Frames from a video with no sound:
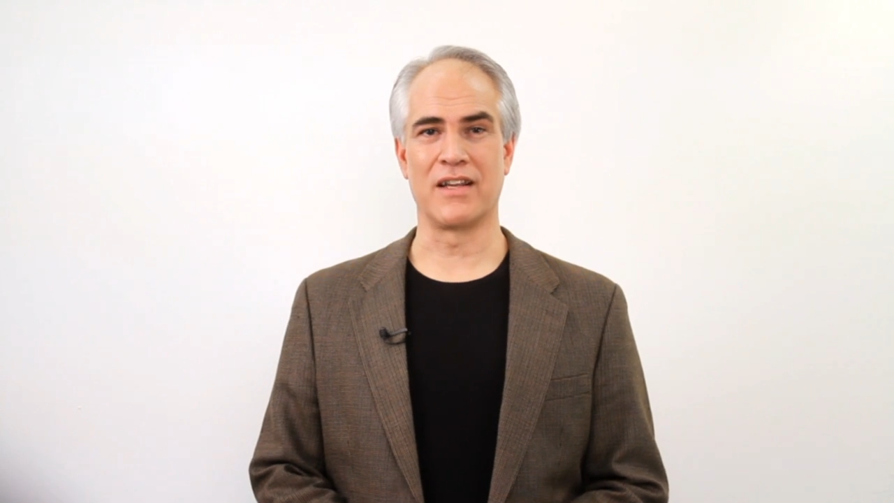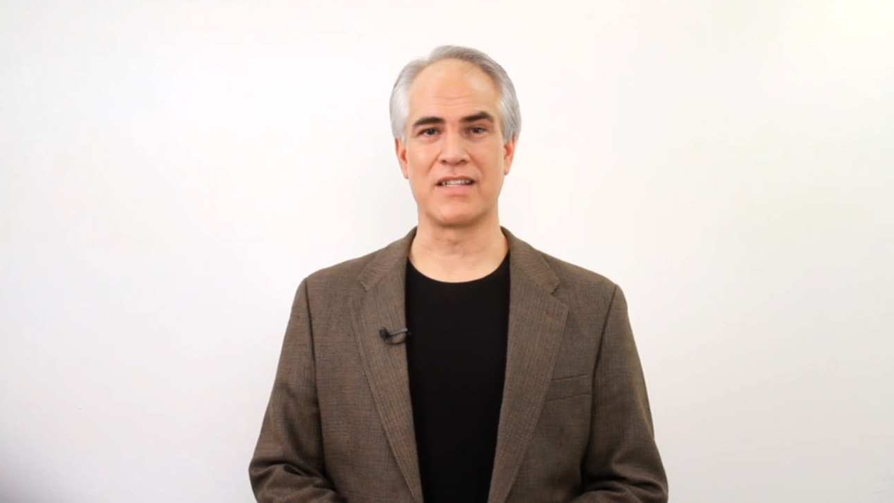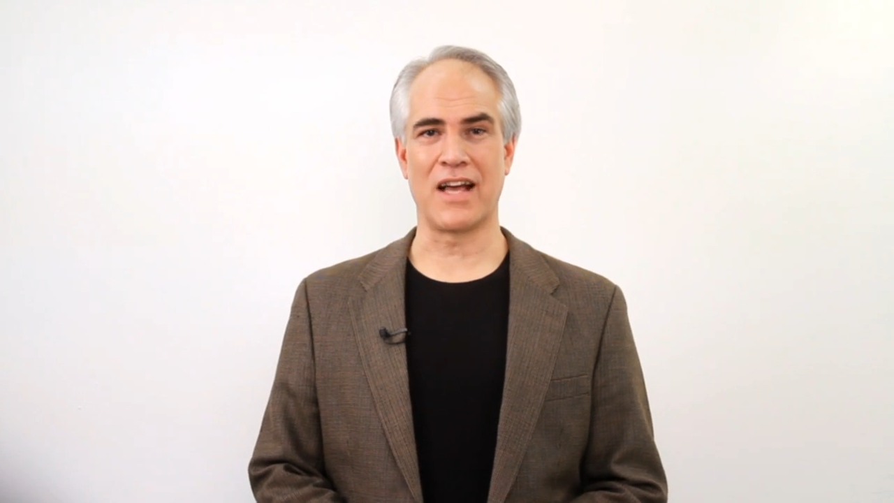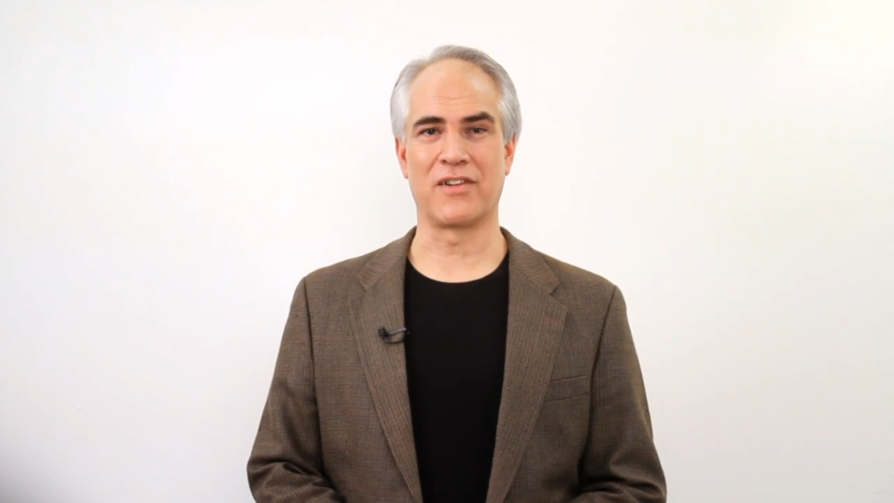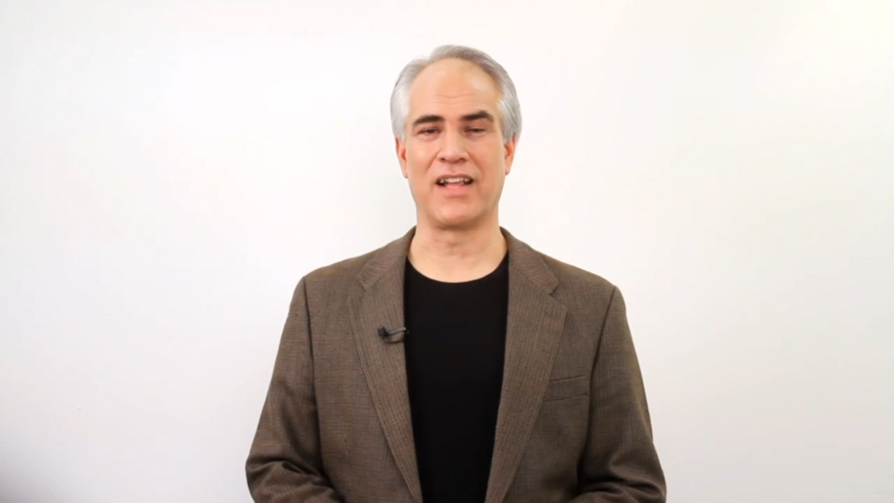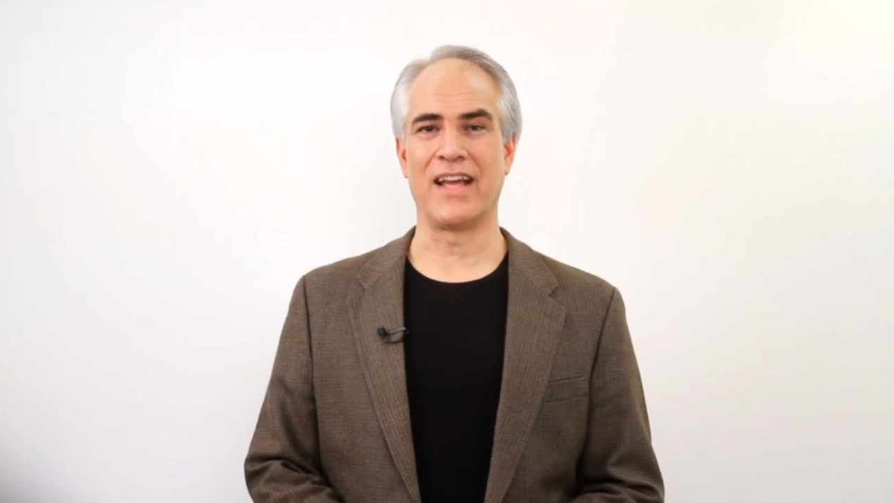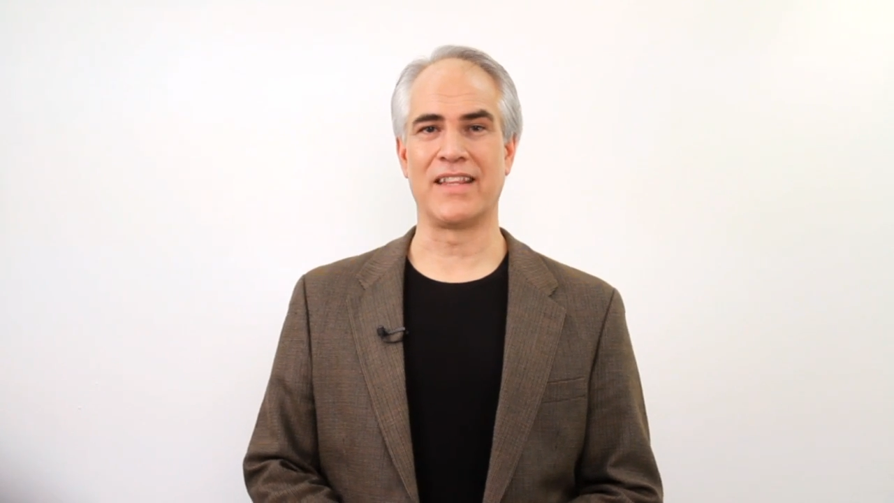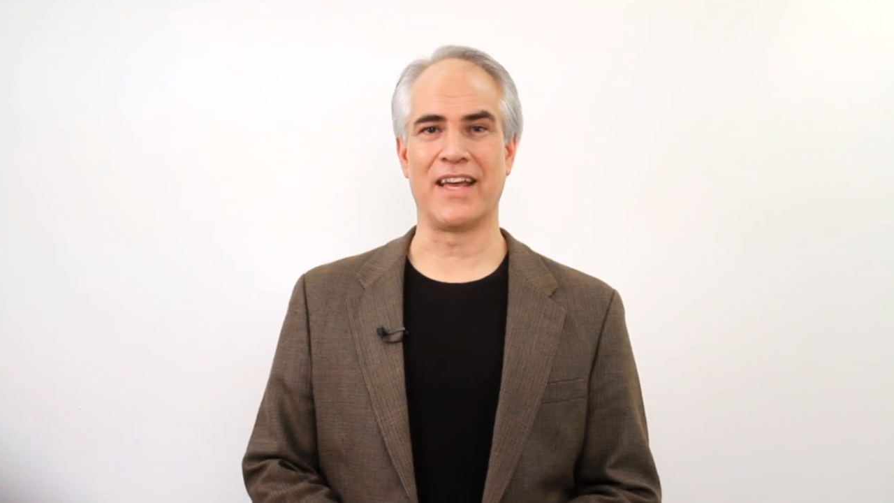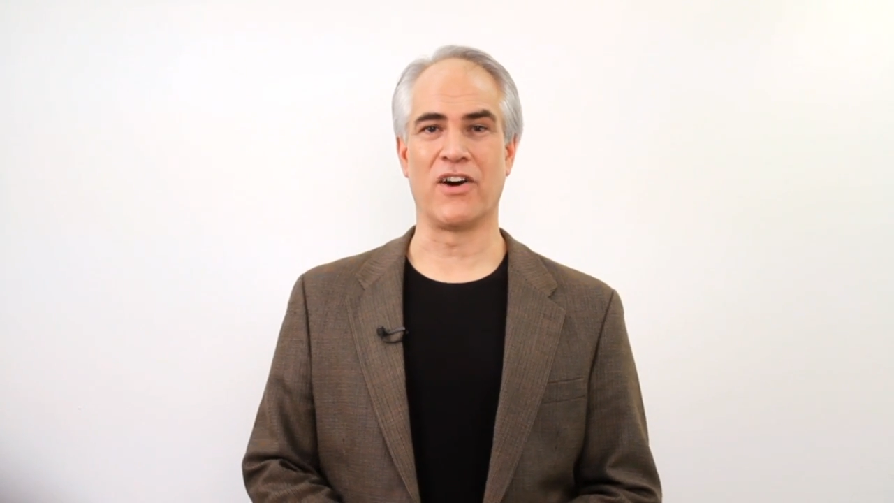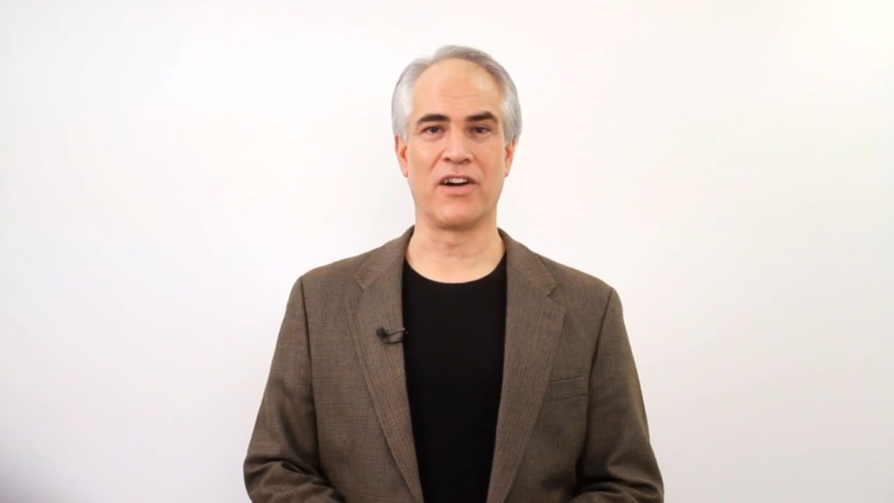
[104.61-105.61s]
us how glad
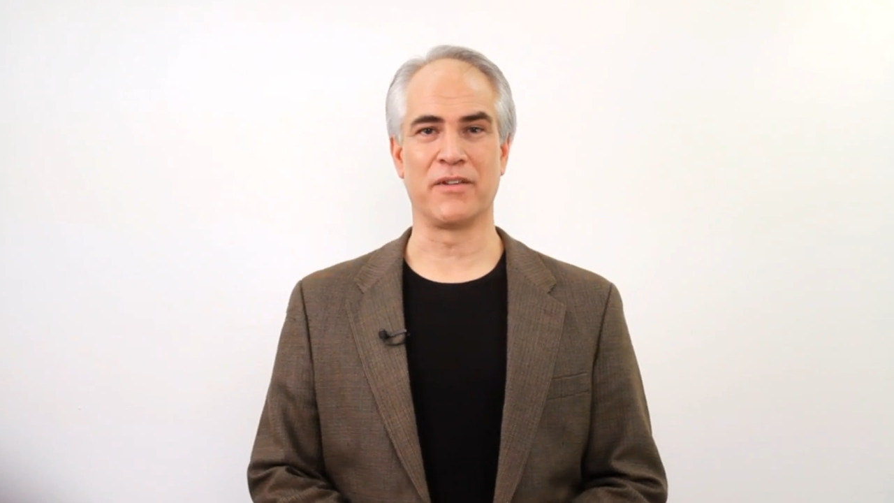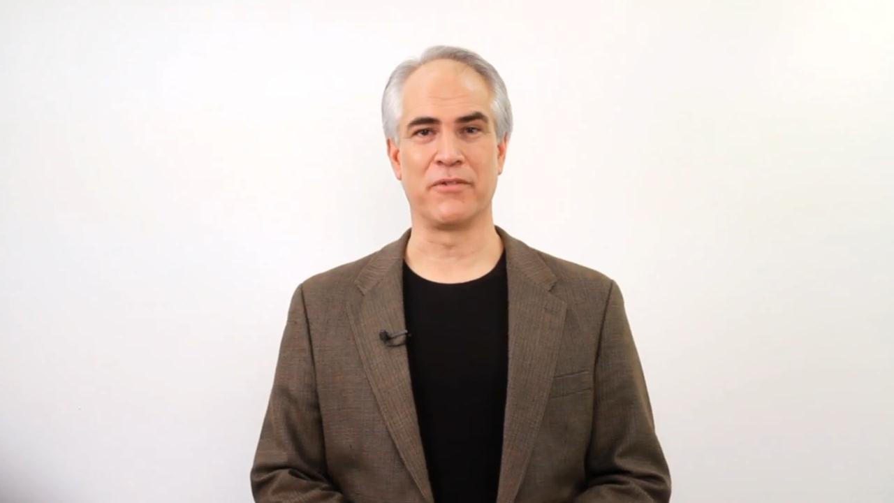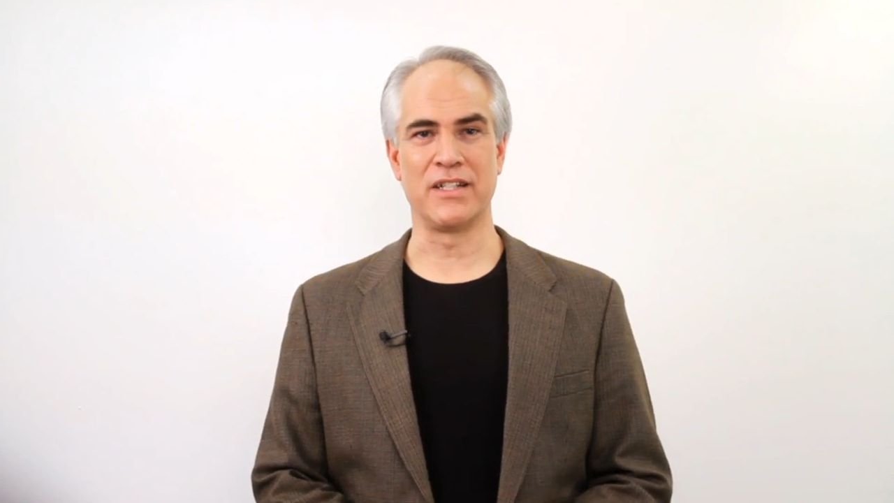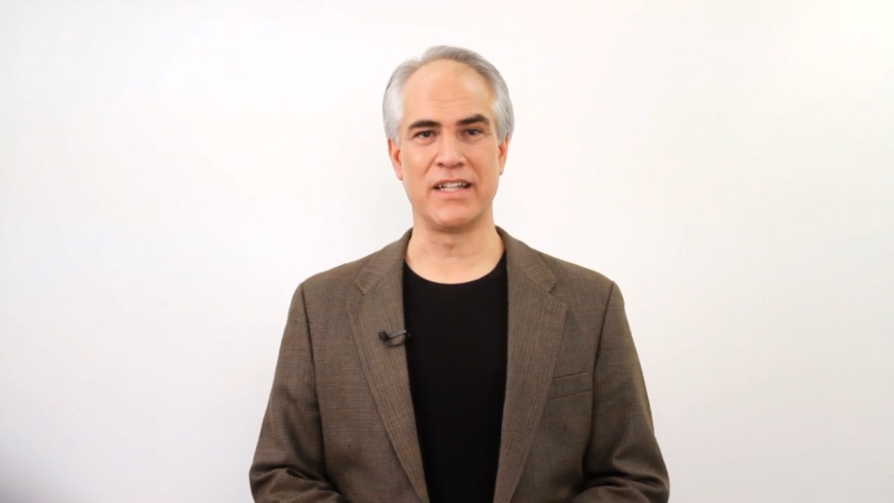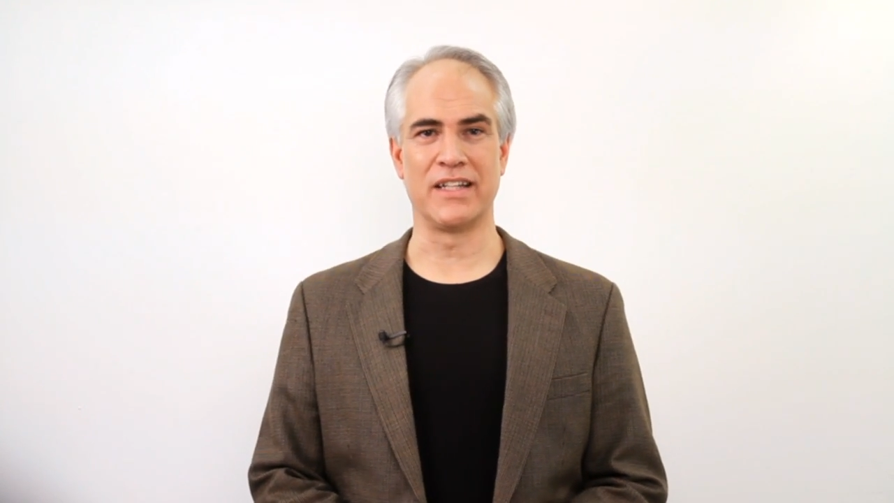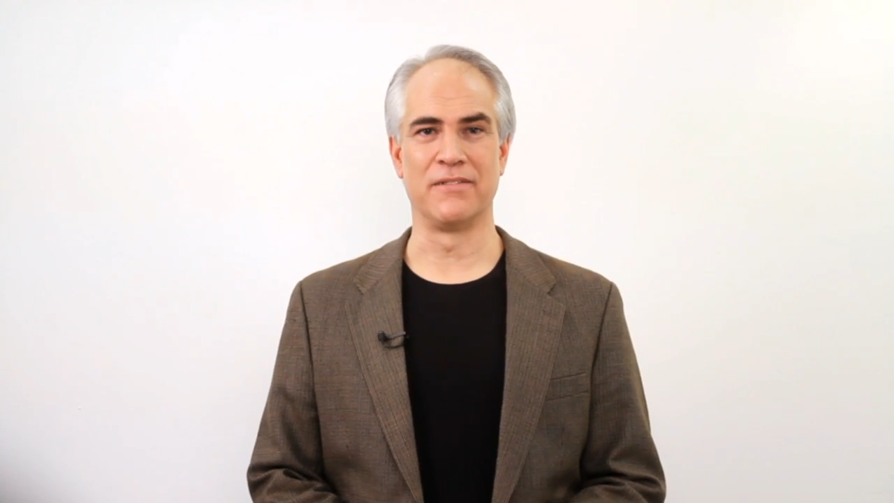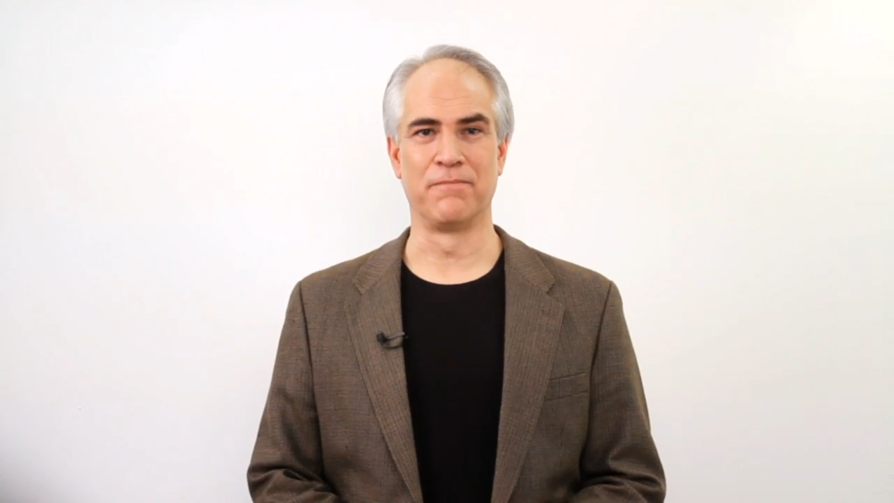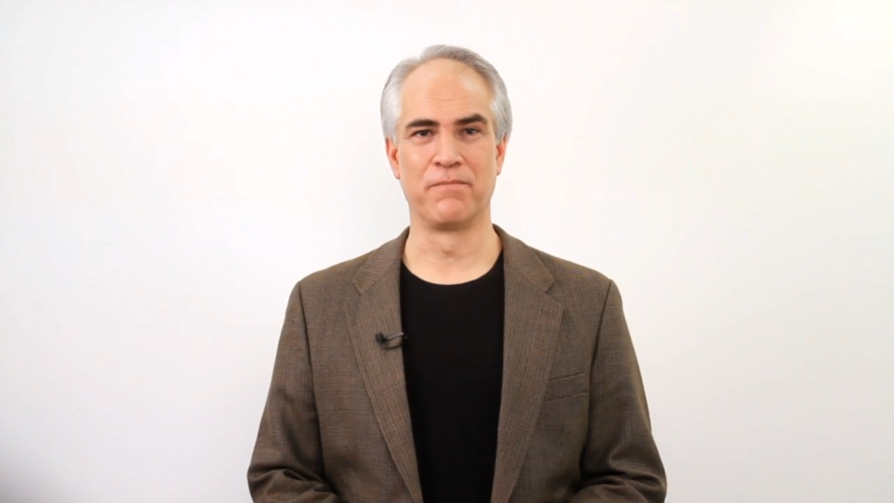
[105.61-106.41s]
they are that we did.